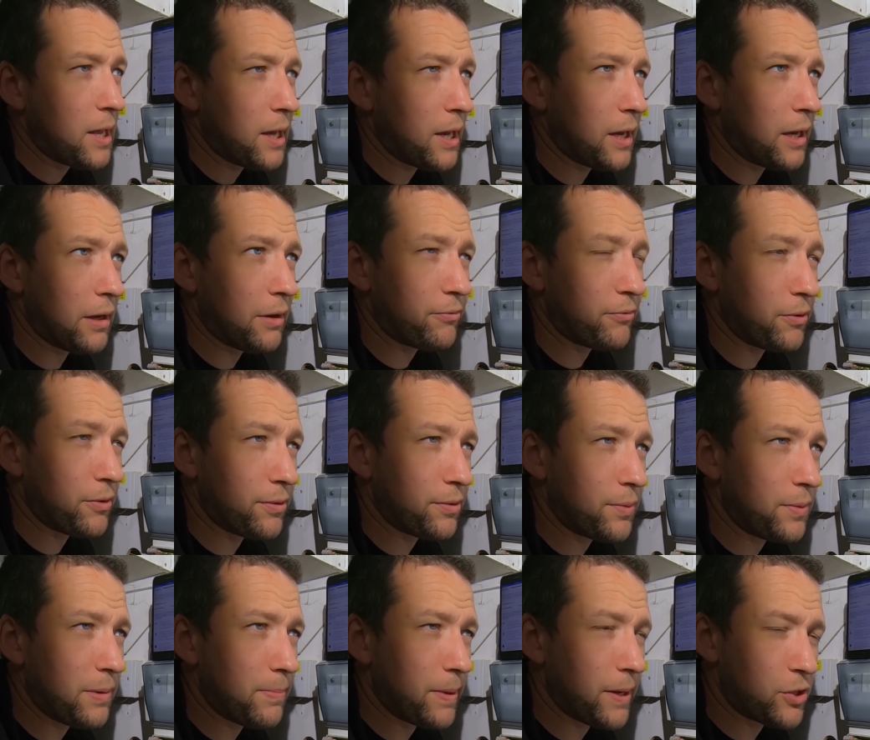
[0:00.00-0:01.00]
For a
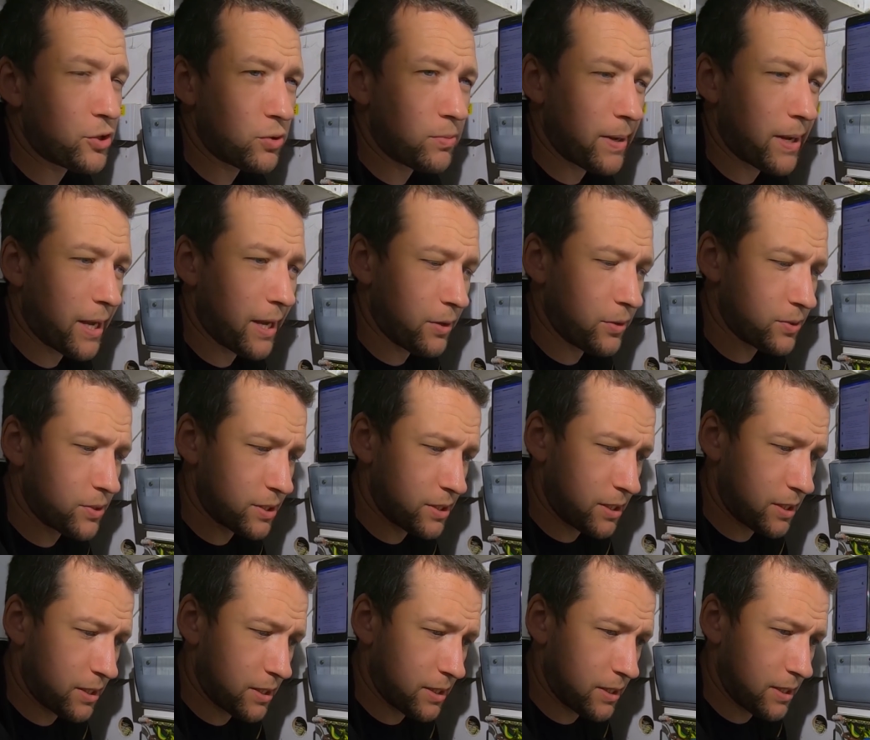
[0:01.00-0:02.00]
3-bedroom
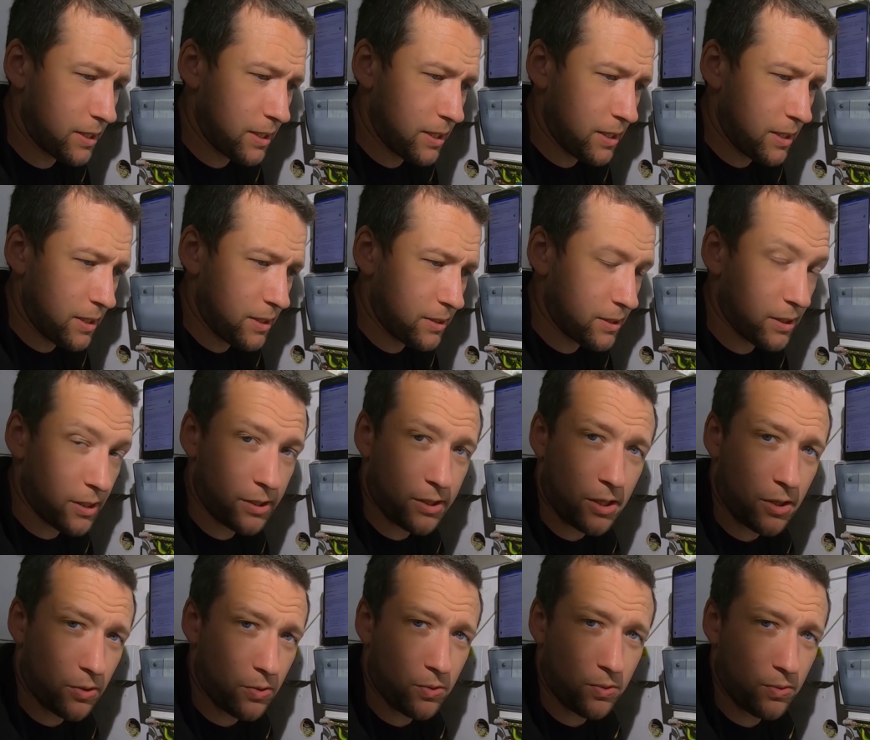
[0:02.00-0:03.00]
house, so
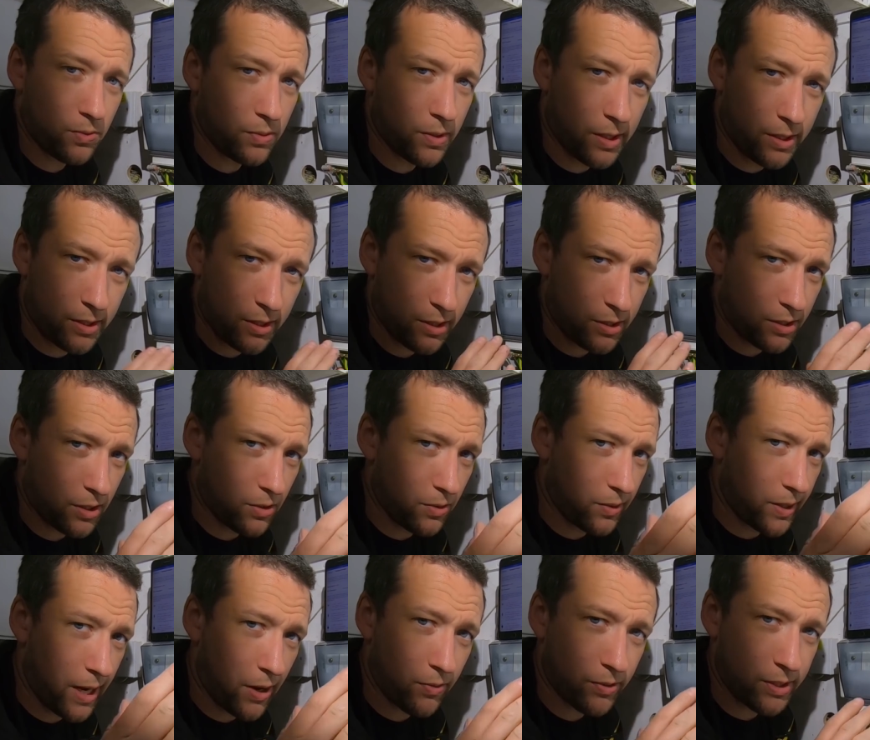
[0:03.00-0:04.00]
there's no
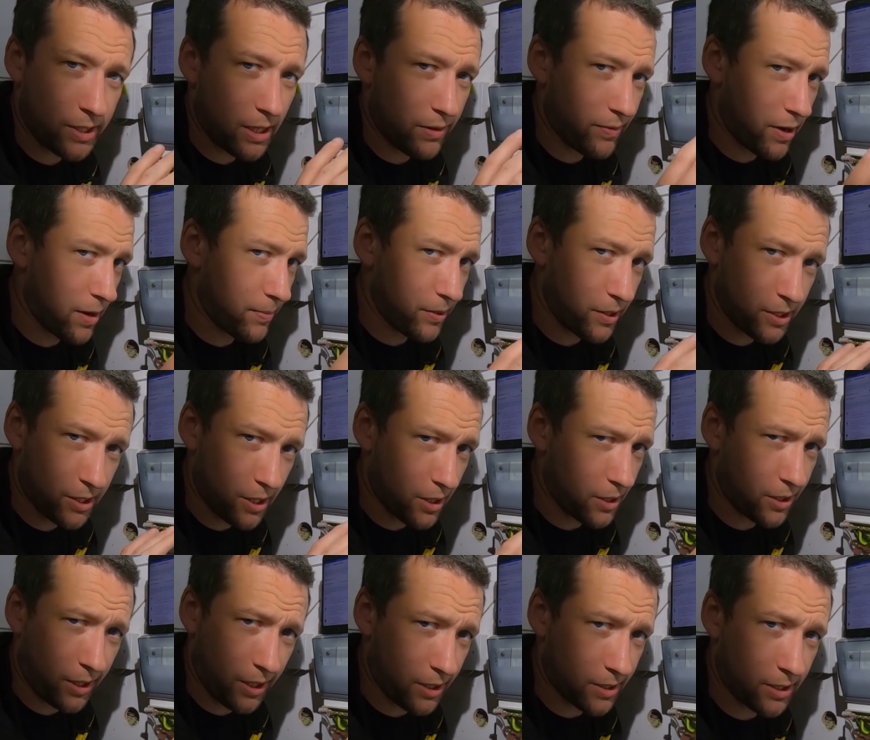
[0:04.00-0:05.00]
guarantee of how many
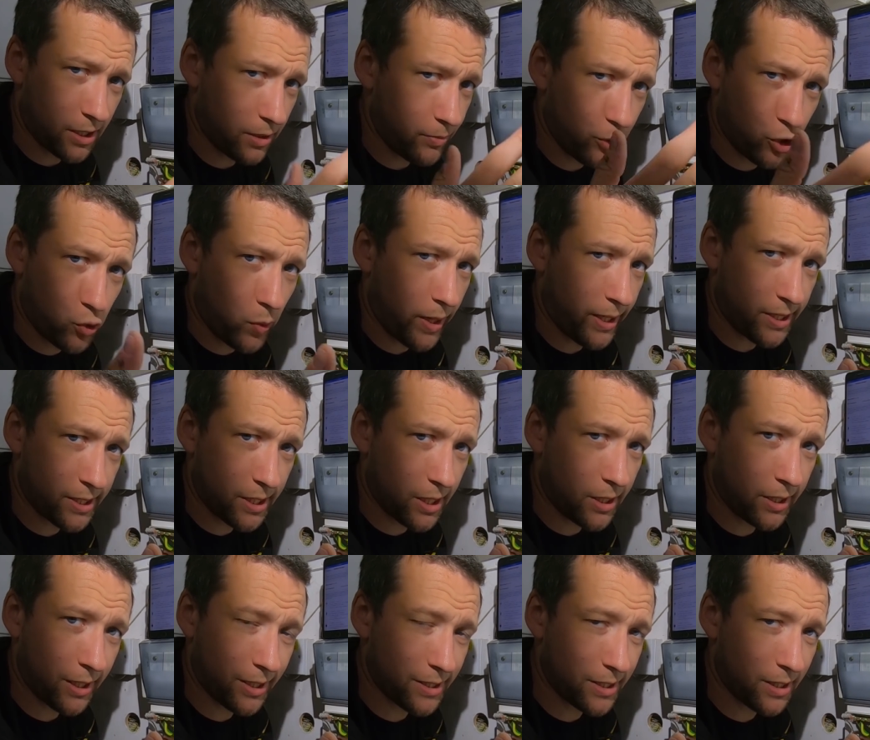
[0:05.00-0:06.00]
circuits. There could be 20
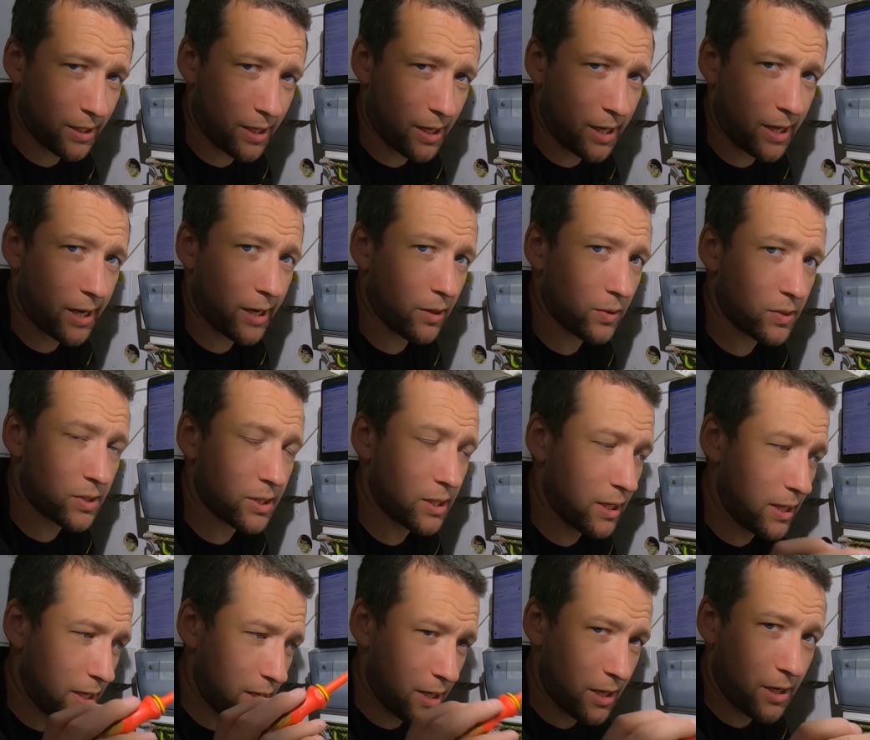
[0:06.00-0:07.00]
circuits in that house.
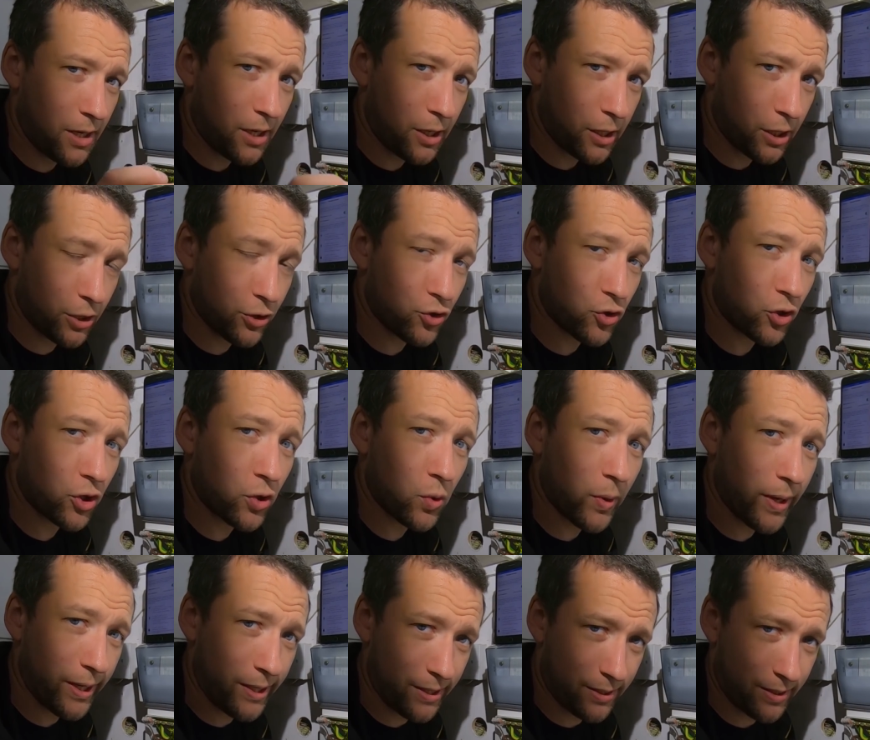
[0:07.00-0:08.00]
100
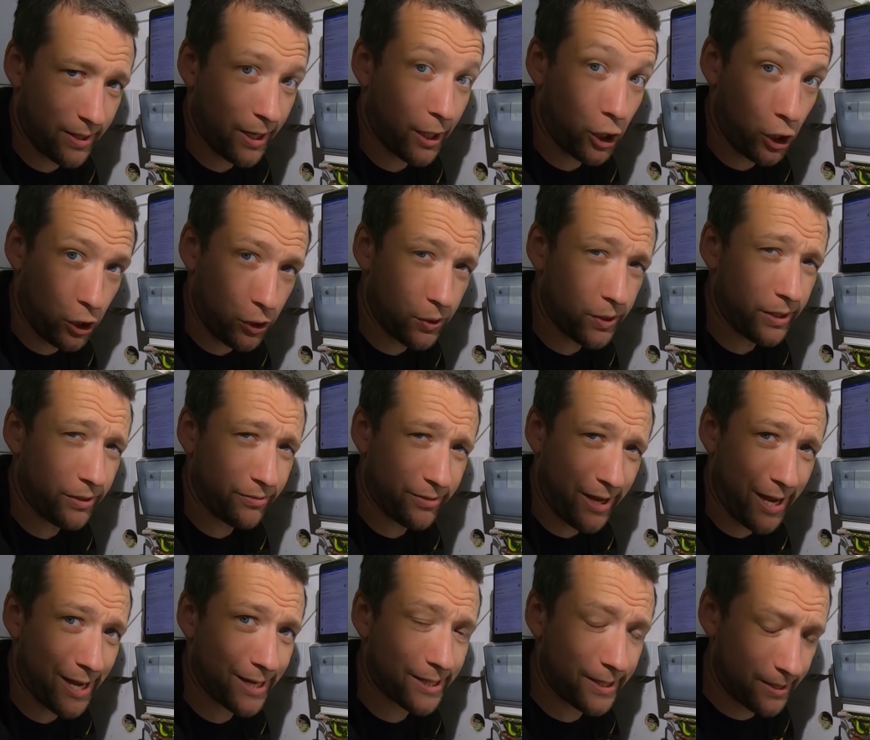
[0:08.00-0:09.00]
quid, including
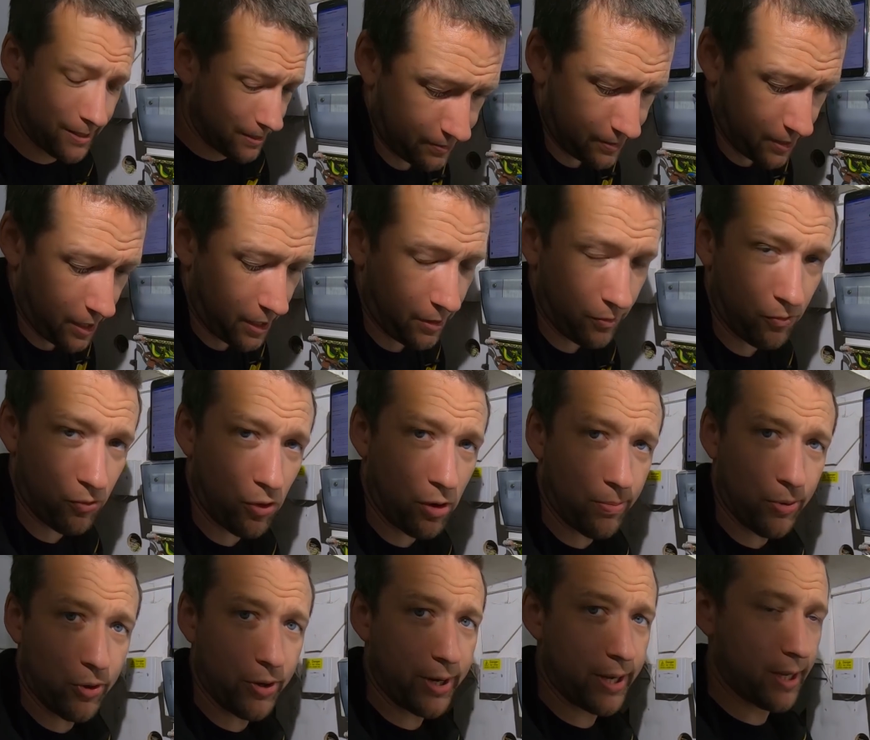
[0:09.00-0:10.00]
that. Fucking
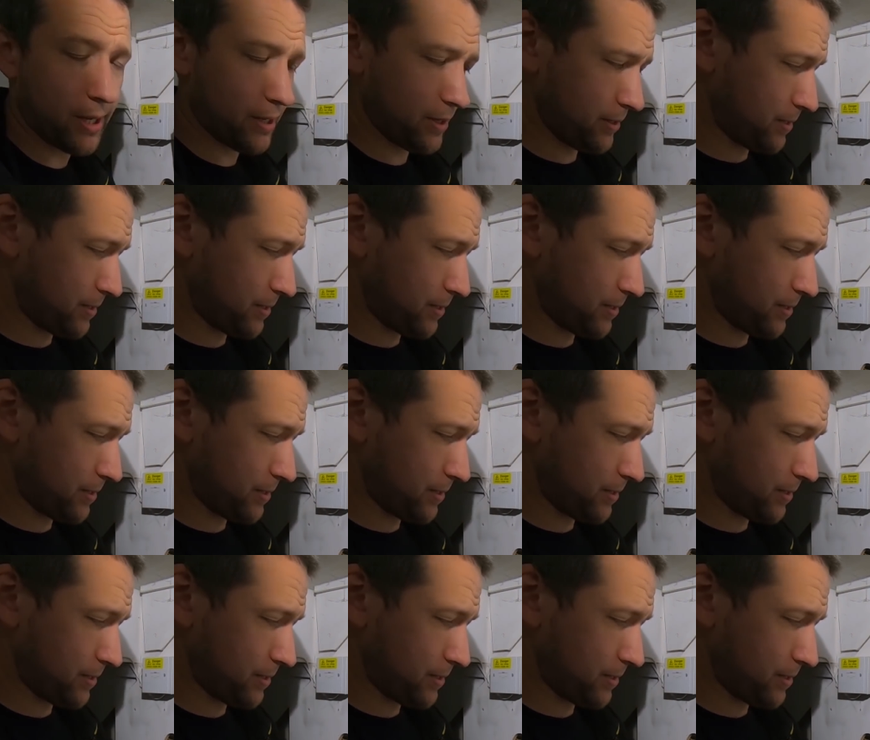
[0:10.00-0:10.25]
robbery.